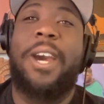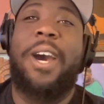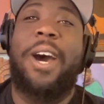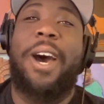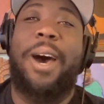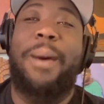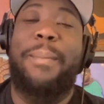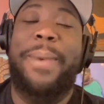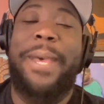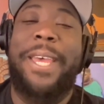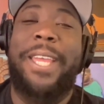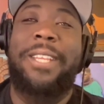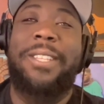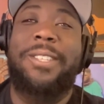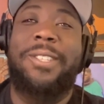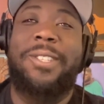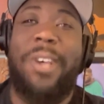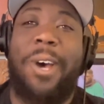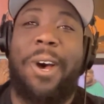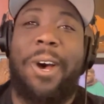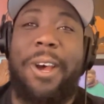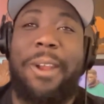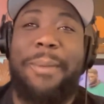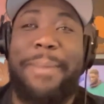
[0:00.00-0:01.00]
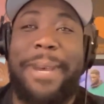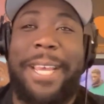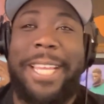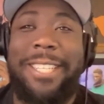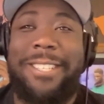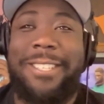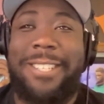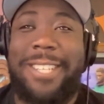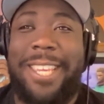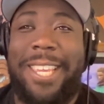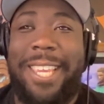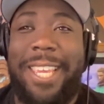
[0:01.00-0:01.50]
comments on my
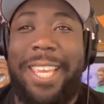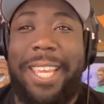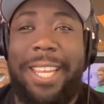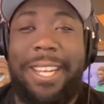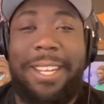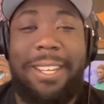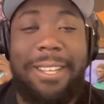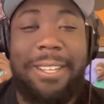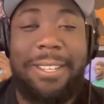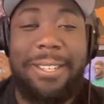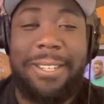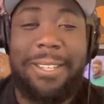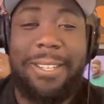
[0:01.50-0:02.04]
skin